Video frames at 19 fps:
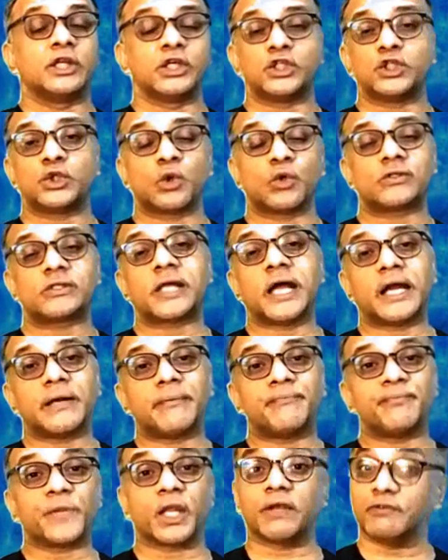this shows
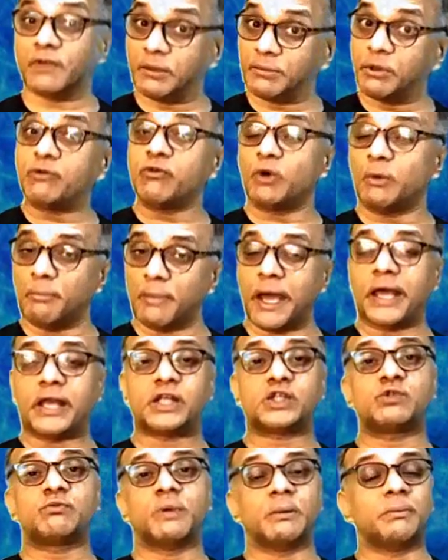that even before
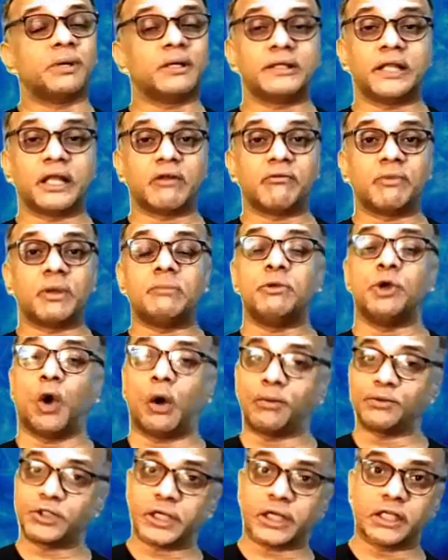marriage, maybe there may be
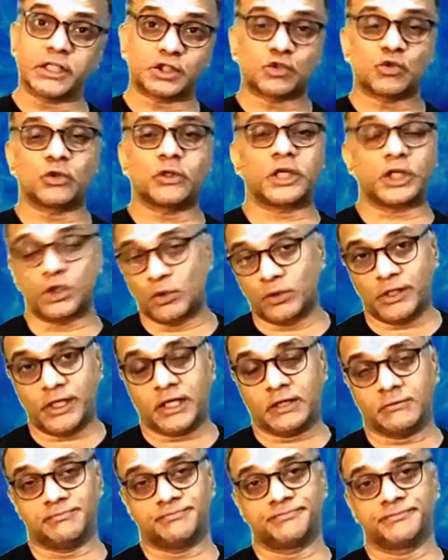obstacles to the
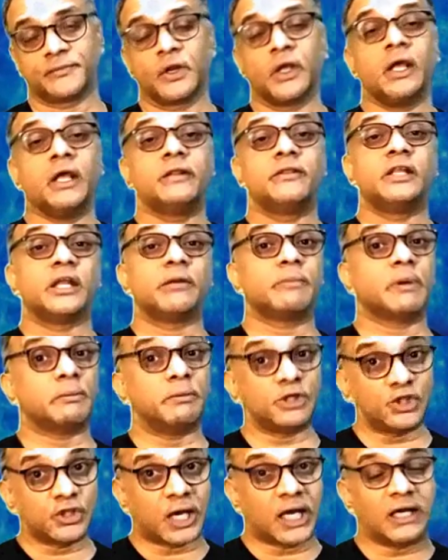union. There may
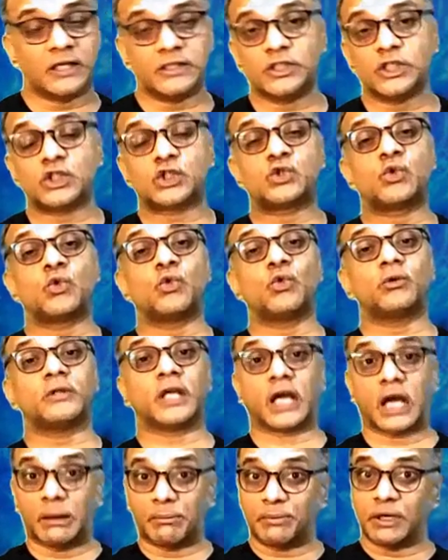be challenges to
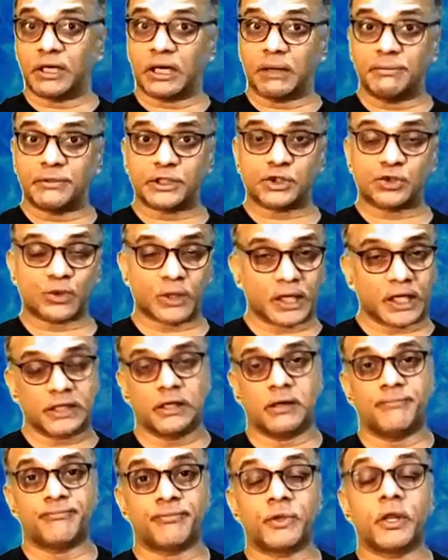the couple coming
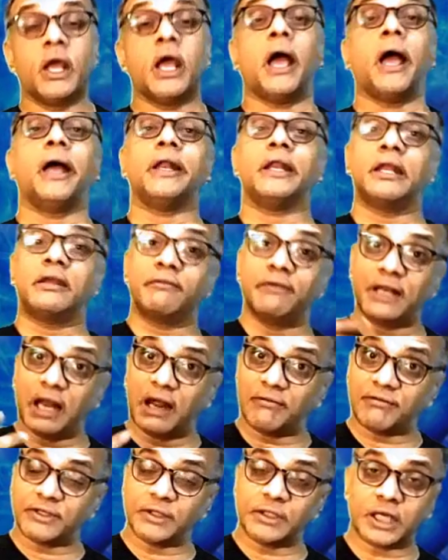together. And even
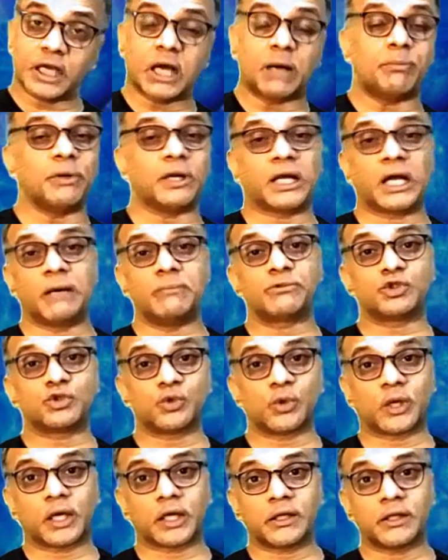after the couple comes
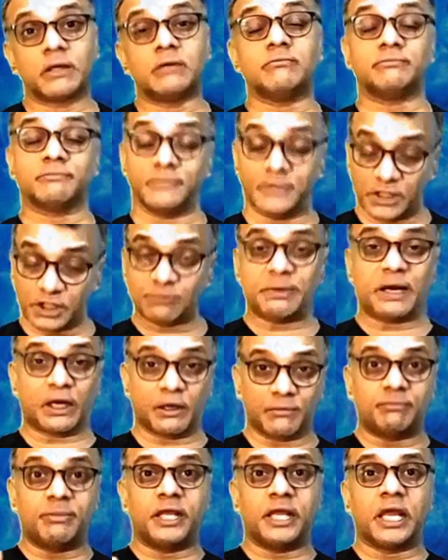together, in
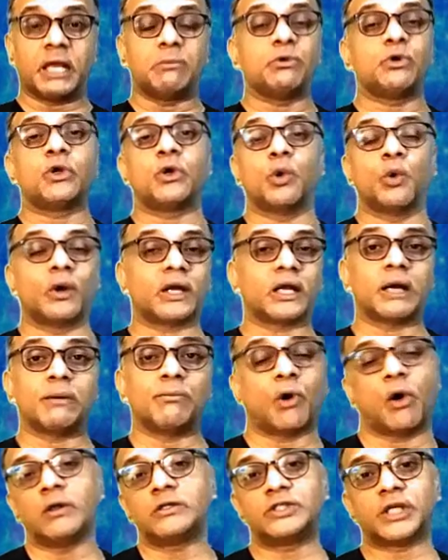spite of being able to
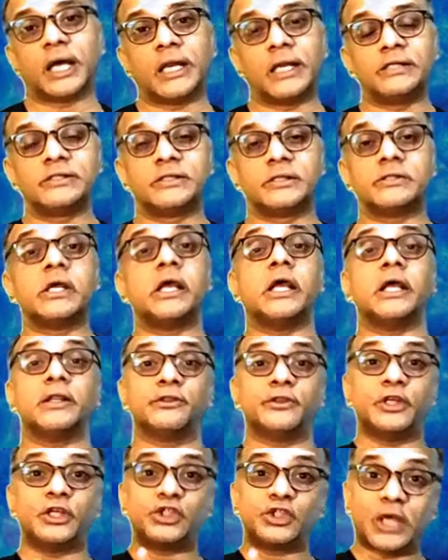overcome all challenges,
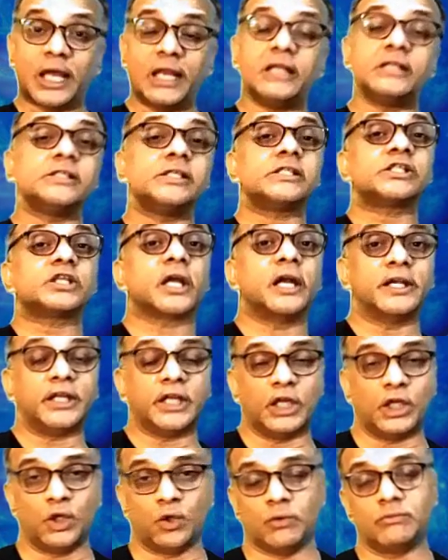the challenges
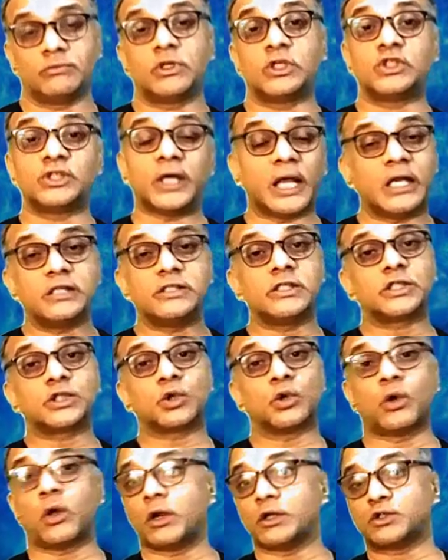continue. The
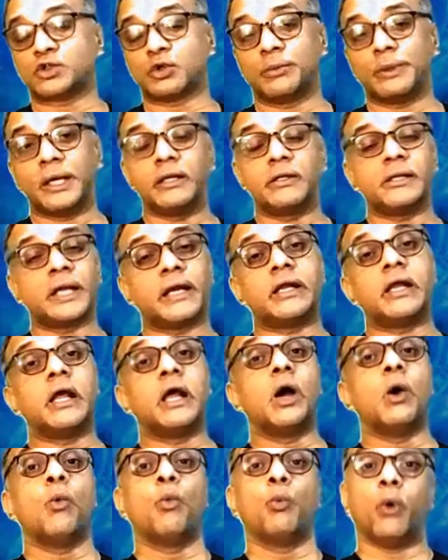challenges could also mean that
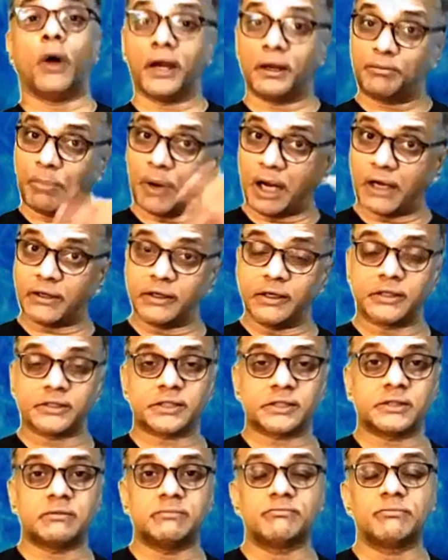one
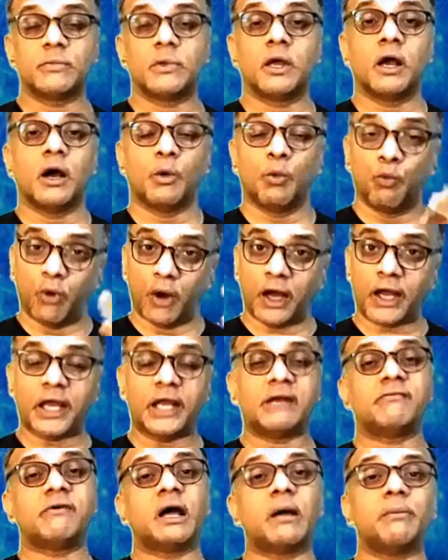partner's work
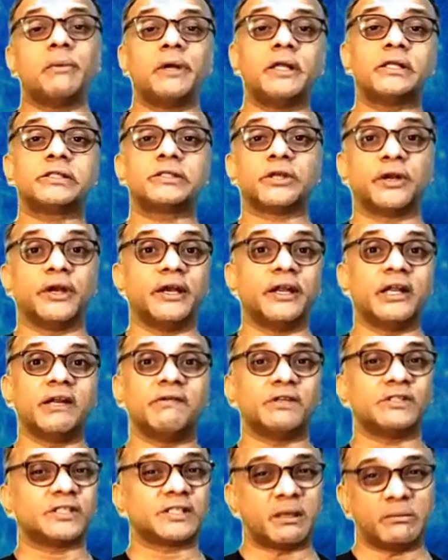environment is
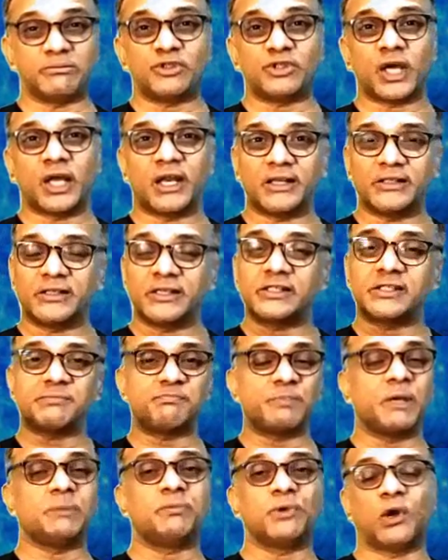ridden with some
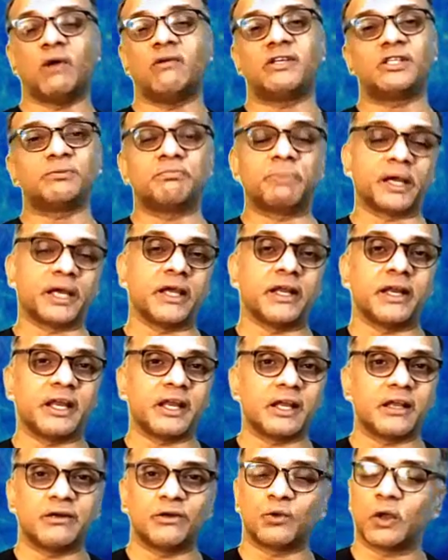challenges, people always
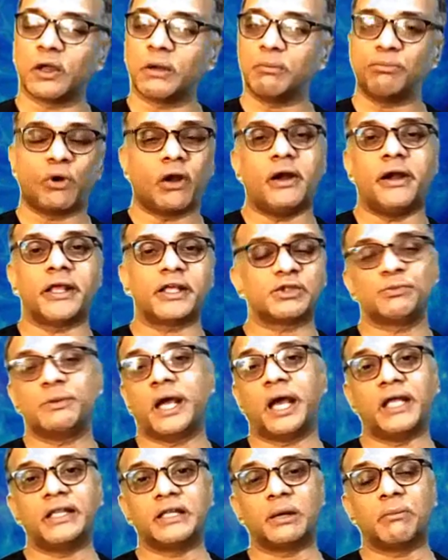bickering, doing politics
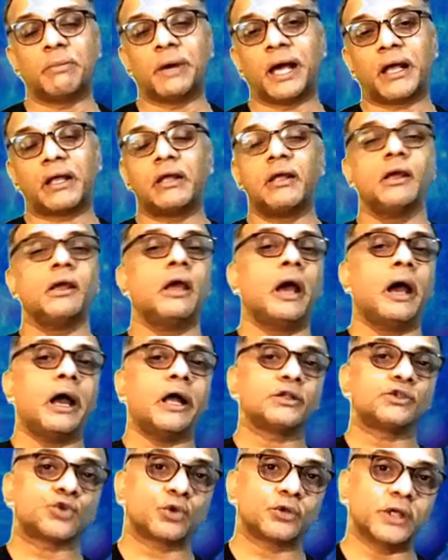behind the back,
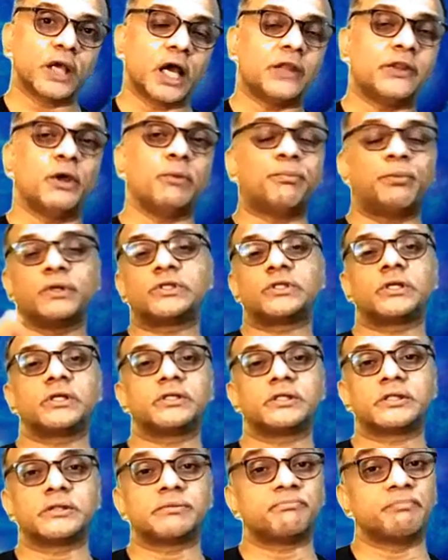and so the other
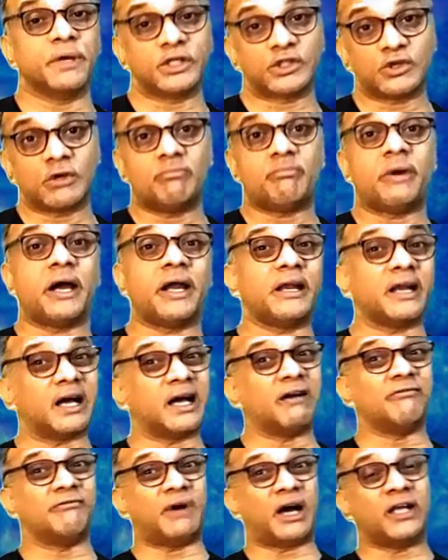person's peace of mind,
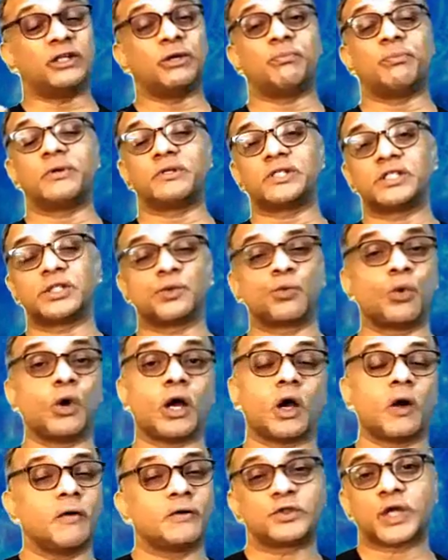other person's
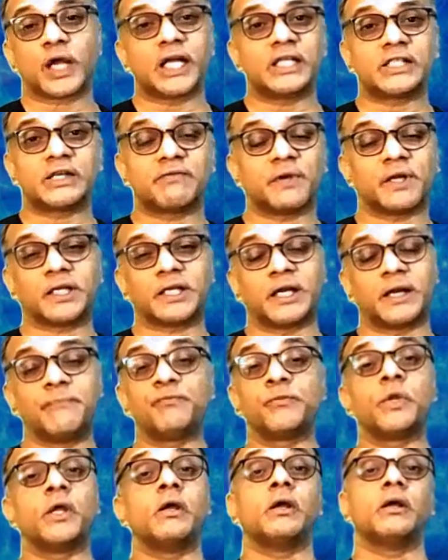work also gets
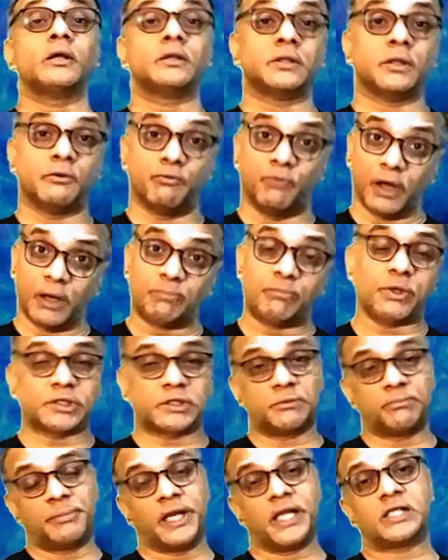affected. The one
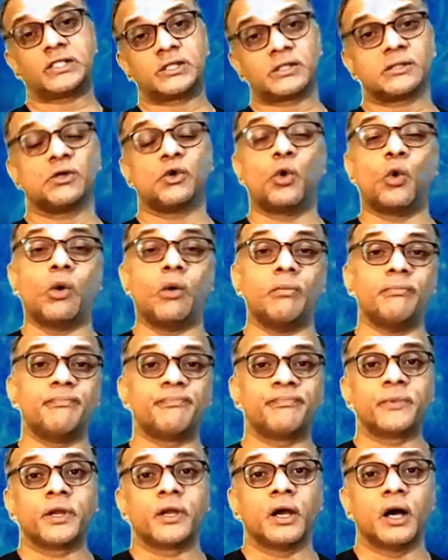person brings home,
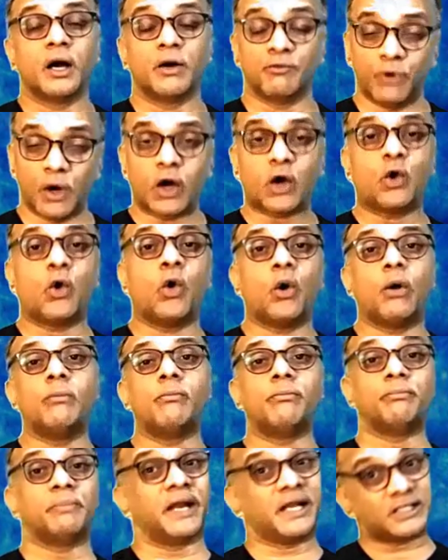work
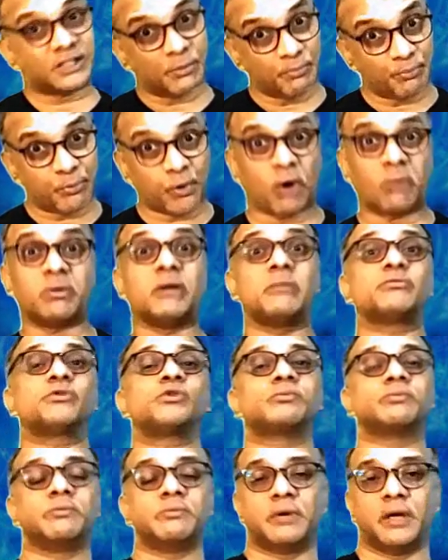home, brings the
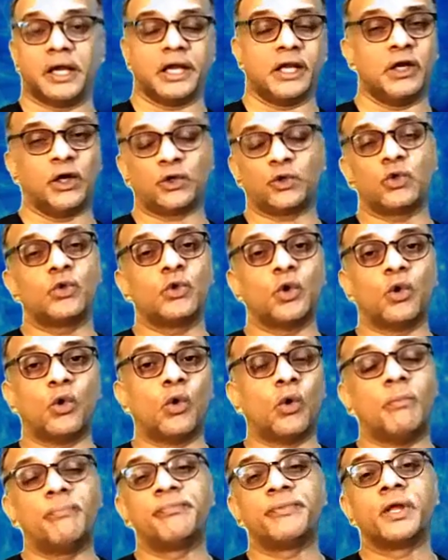problems, you know, to the
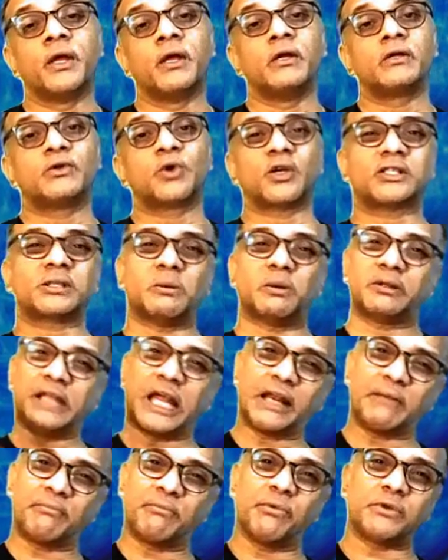home, talks about
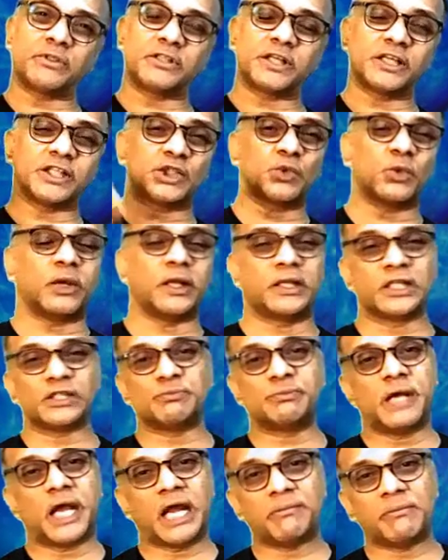that person is doing
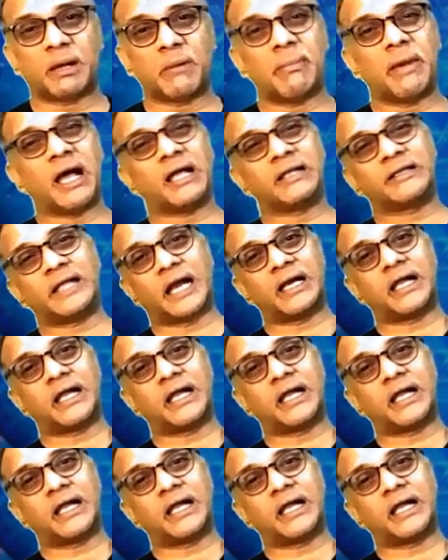this behind my back,